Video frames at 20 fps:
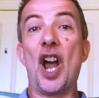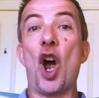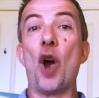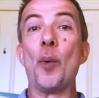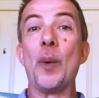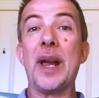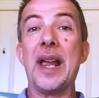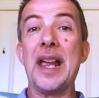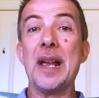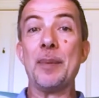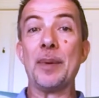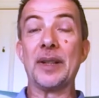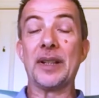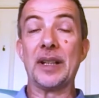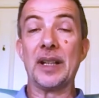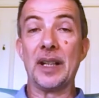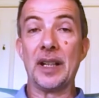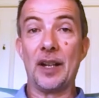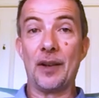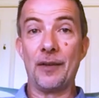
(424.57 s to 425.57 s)
Are we able
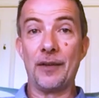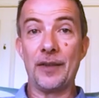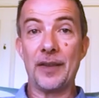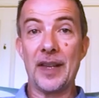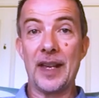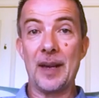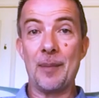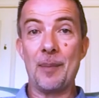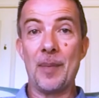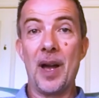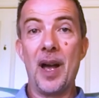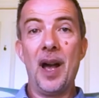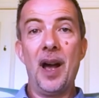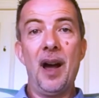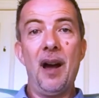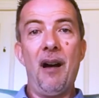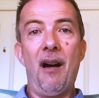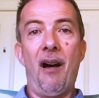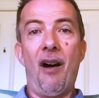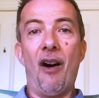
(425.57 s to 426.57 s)
to love them
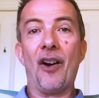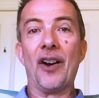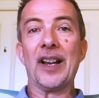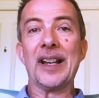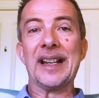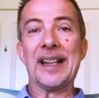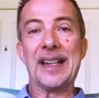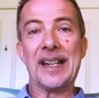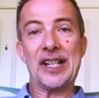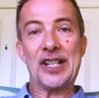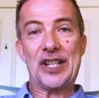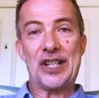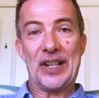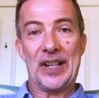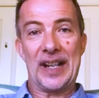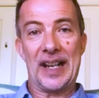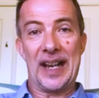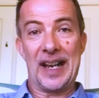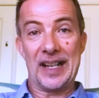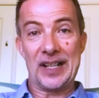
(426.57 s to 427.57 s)

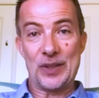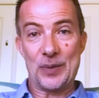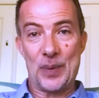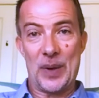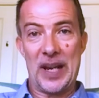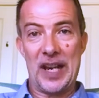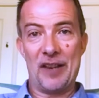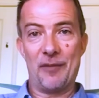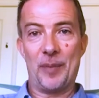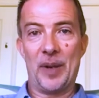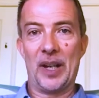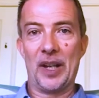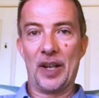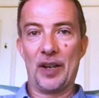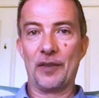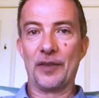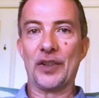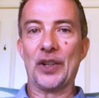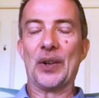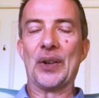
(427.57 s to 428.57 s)
unconditionally as we have been
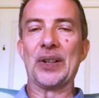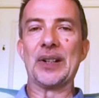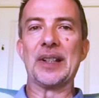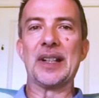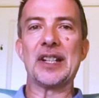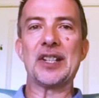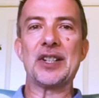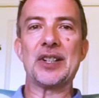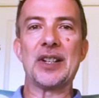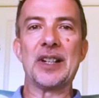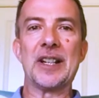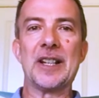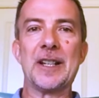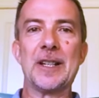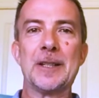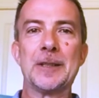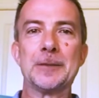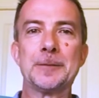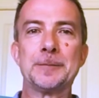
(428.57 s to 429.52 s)
loved unconditionally?